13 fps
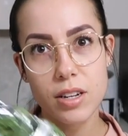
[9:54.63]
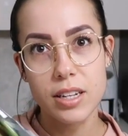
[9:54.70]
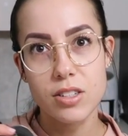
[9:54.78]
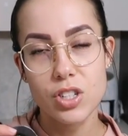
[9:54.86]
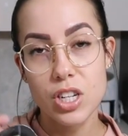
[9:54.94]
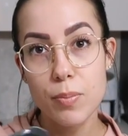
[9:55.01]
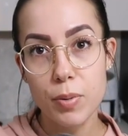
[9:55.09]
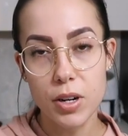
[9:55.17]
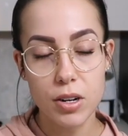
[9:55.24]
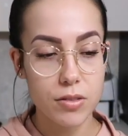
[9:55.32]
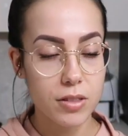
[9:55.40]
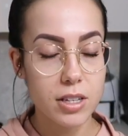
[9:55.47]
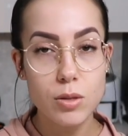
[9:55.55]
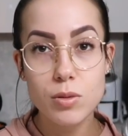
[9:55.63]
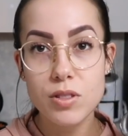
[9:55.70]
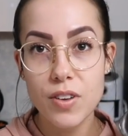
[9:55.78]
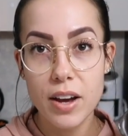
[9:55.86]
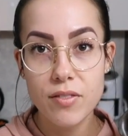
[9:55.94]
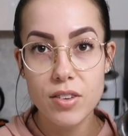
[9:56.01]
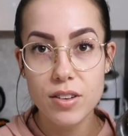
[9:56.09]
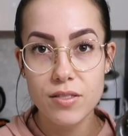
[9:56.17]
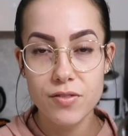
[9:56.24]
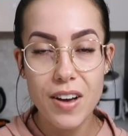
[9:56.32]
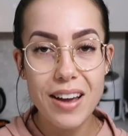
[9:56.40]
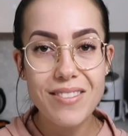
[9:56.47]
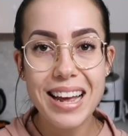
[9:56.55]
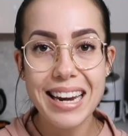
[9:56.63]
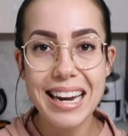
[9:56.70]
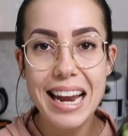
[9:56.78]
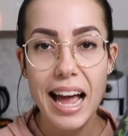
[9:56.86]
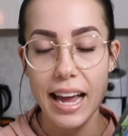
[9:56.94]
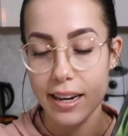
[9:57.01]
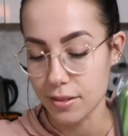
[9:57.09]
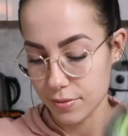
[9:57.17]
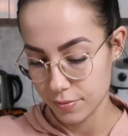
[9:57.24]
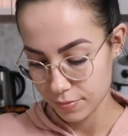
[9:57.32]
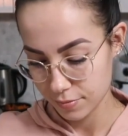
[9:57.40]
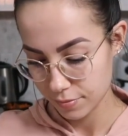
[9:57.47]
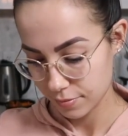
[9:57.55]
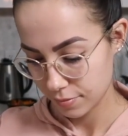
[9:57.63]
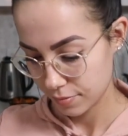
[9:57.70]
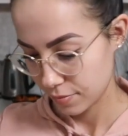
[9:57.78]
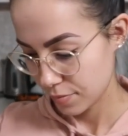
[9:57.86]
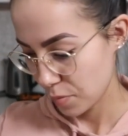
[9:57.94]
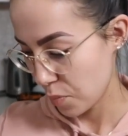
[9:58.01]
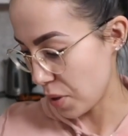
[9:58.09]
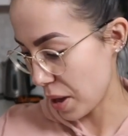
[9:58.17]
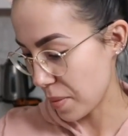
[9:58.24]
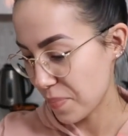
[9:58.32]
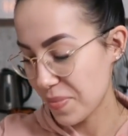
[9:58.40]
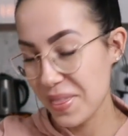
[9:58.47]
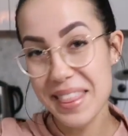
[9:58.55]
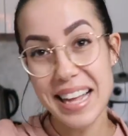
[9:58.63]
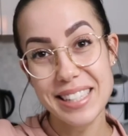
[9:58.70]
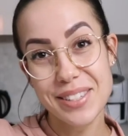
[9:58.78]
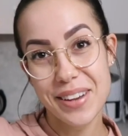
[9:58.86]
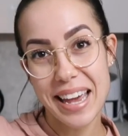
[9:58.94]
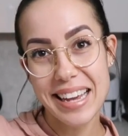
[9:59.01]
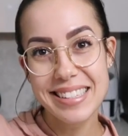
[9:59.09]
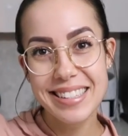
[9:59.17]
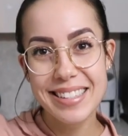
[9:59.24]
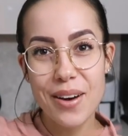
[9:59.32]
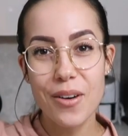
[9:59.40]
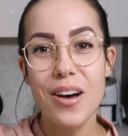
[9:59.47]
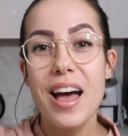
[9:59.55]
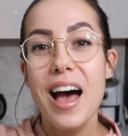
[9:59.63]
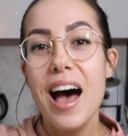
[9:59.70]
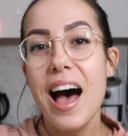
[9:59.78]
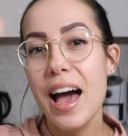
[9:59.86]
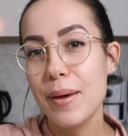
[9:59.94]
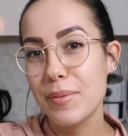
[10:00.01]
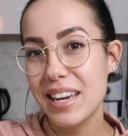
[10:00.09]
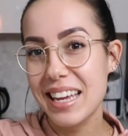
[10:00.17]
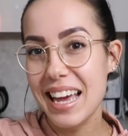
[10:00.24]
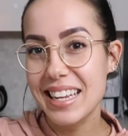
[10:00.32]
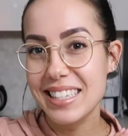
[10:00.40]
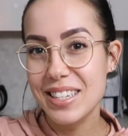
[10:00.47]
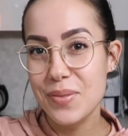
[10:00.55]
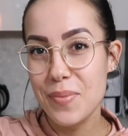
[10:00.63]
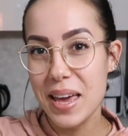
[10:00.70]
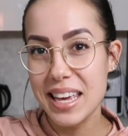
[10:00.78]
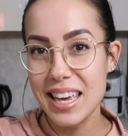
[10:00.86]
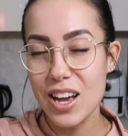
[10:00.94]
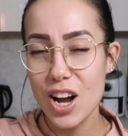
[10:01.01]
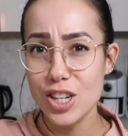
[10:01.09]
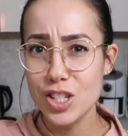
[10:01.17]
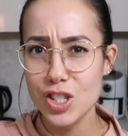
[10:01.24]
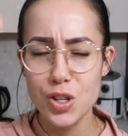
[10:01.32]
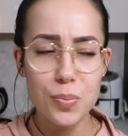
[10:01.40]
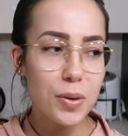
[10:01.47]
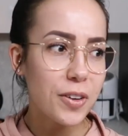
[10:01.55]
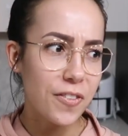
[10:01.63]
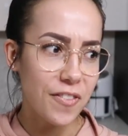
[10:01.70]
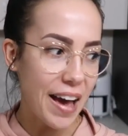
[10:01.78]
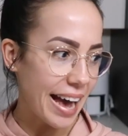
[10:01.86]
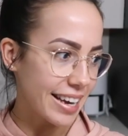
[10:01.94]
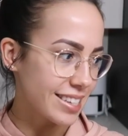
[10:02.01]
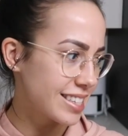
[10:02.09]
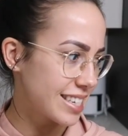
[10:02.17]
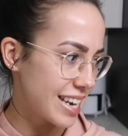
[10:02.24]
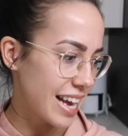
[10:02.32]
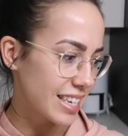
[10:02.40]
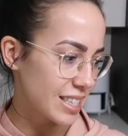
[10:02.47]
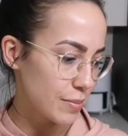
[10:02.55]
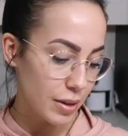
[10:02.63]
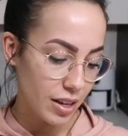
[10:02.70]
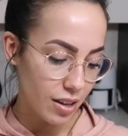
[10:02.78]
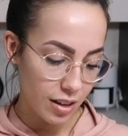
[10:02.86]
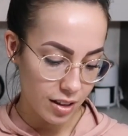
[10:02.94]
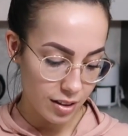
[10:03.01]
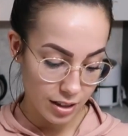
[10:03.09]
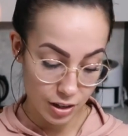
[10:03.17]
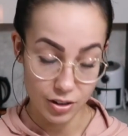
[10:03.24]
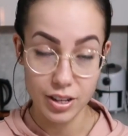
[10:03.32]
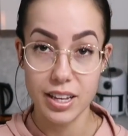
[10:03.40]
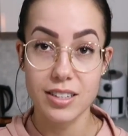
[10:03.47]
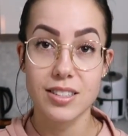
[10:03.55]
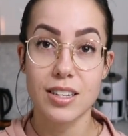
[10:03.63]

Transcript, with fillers: like cheaper. This was $5.99, but that's okay. So I'm going to get to making our super fast next meal. Literally,